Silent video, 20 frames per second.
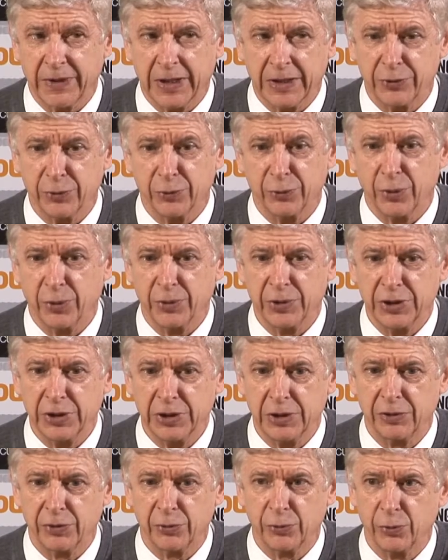that, you know, he
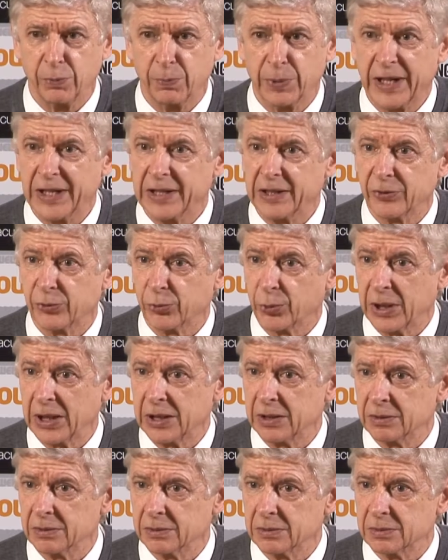needs to play as
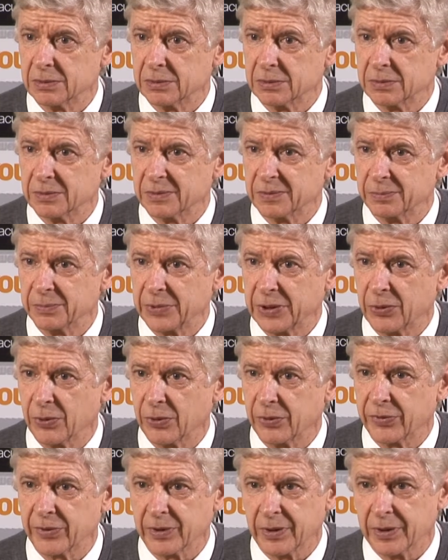well,
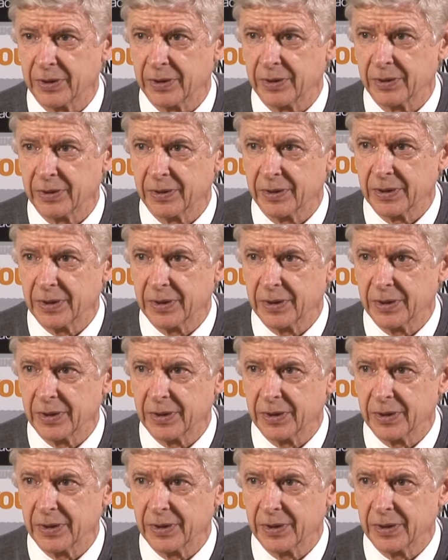because uh,